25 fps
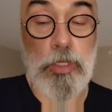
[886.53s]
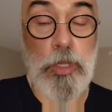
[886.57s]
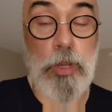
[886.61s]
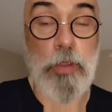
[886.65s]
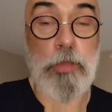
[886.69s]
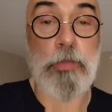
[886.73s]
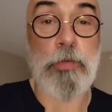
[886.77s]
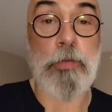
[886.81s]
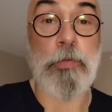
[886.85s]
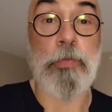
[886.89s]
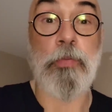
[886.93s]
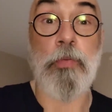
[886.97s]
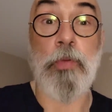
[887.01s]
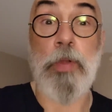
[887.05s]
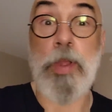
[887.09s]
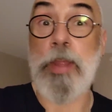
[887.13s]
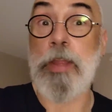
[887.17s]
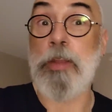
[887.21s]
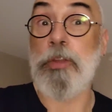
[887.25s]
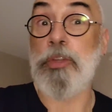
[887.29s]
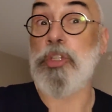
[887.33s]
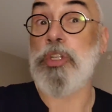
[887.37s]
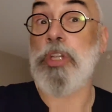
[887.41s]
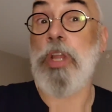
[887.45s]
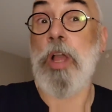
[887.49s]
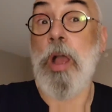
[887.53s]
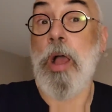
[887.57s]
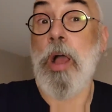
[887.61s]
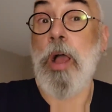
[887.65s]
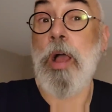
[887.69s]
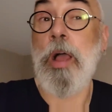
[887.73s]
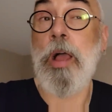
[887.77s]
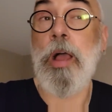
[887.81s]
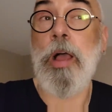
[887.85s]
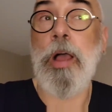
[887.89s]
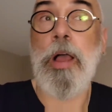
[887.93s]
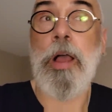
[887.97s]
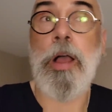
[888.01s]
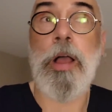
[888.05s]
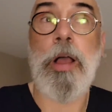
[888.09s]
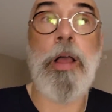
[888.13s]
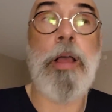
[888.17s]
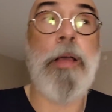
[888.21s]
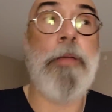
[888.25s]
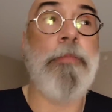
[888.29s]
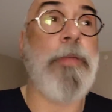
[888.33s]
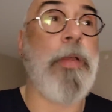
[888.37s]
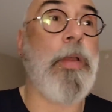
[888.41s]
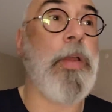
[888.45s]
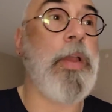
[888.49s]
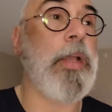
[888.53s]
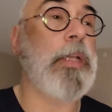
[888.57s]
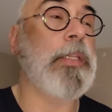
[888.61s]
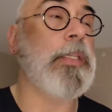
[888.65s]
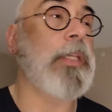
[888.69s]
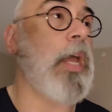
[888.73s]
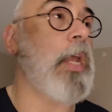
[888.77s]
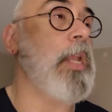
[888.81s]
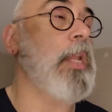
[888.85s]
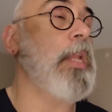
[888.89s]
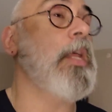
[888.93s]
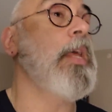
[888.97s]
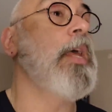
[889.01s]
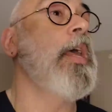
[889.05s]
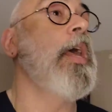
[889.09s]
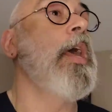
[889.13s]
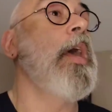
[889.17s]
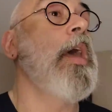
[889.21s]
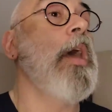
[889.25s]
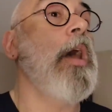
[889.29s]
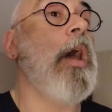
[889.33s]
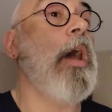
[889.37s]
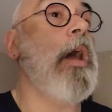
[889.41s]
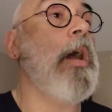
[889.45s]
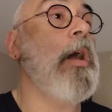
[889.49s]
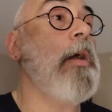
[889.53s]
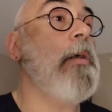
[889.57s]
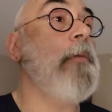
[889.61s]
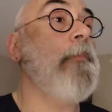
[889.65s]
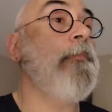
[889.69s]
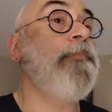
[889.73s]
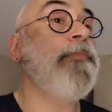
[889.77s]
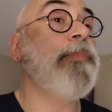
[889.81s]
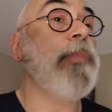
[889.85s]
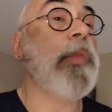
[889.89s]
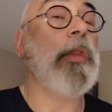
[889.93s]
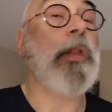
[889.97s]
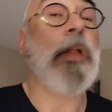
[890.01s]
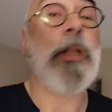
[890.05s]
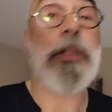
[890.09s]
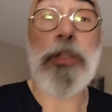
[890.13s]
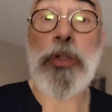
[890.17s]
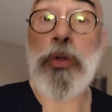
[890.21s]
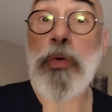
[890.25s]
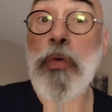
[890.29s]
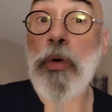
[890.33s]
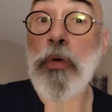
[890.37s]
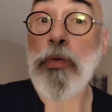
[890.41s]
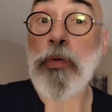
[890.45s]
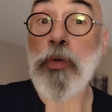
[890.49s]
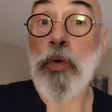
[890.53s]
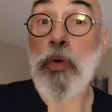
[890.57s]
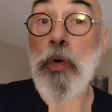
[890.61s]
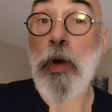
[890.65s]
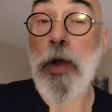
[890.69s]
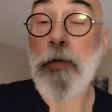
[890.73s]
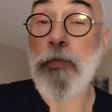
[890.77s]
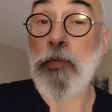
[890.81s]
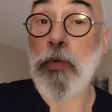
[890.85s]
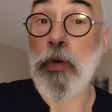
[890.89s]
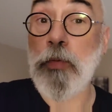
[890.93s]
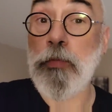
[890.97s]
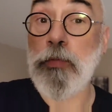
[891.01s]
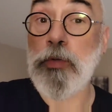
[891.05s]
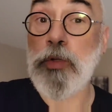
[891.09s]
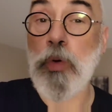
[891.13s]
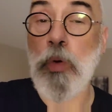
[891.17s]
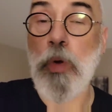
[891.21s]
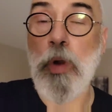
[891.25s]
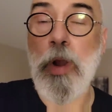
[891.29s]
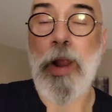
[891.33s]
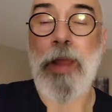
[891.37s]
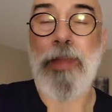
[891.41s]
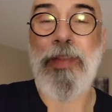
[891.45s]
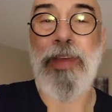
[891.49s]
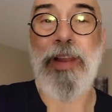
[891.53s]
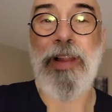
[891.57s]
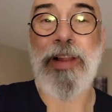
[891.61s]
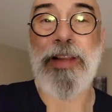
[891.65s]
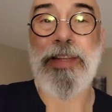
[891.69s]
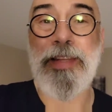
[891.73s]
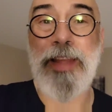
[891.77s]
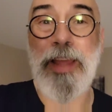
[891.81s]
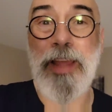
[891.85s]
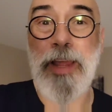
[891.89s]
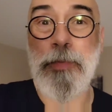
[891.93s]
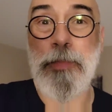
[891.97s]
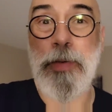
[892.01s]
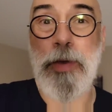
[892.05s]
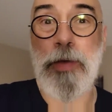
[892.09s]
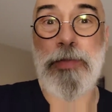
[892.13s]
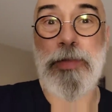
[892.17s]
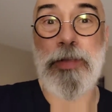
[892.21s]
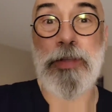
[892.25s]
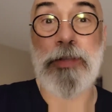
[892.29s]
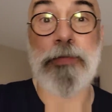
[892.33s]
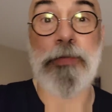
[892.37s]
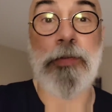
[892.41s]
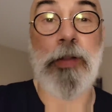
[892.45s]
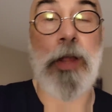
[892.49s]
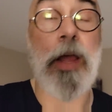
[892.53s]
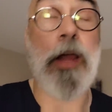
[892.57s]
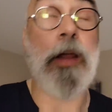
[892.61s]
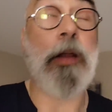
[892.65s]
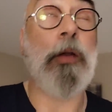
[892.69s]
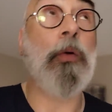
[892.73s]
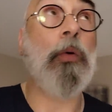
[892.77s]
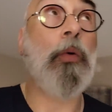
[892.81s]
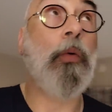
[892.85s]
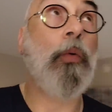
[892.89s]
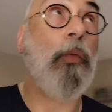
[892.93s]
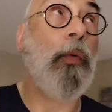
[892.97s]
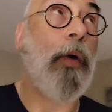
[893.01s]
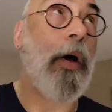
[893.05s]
till I show you the fridge. Ah, very excited. Let's do a quick room tour and then I'll tell you about this flight.